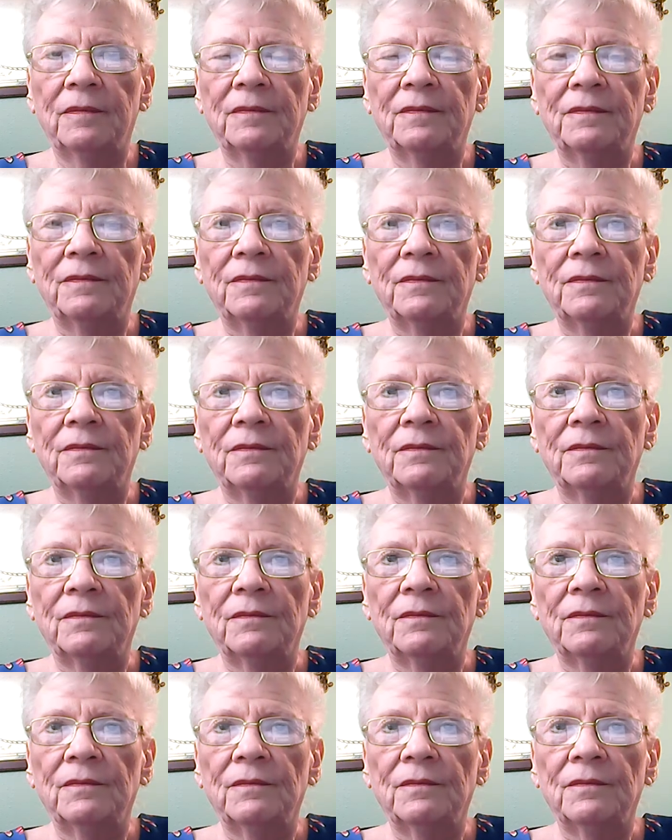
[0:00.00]

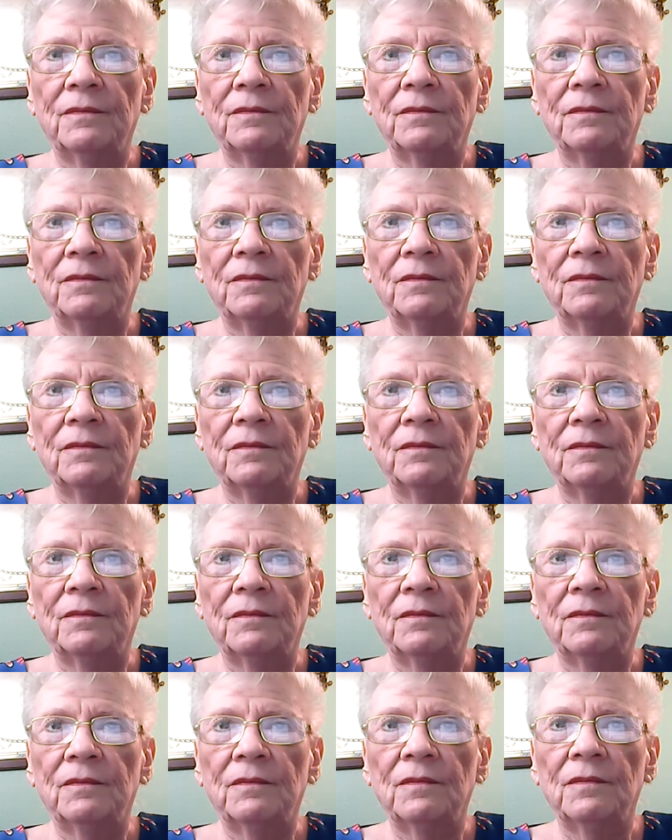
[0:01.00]

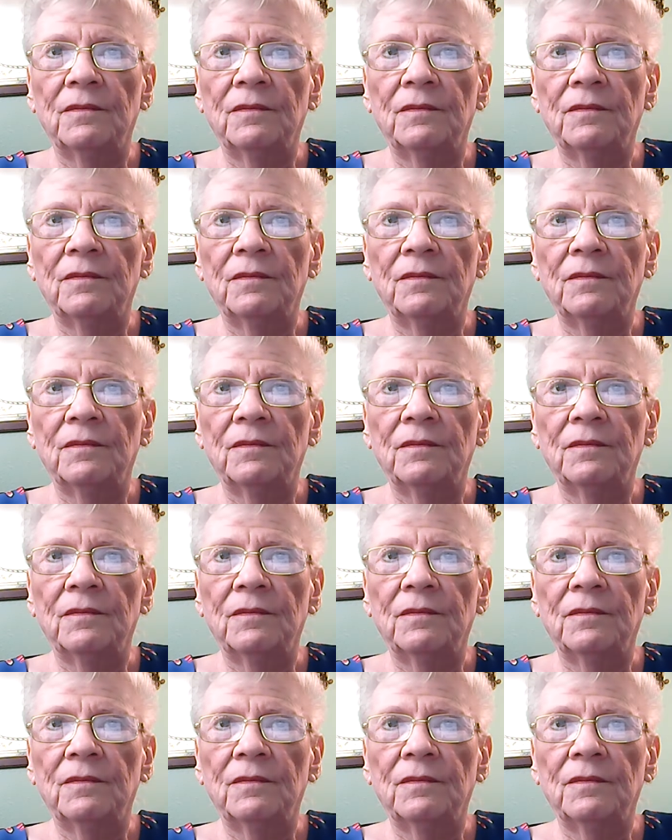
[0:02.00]
(silence)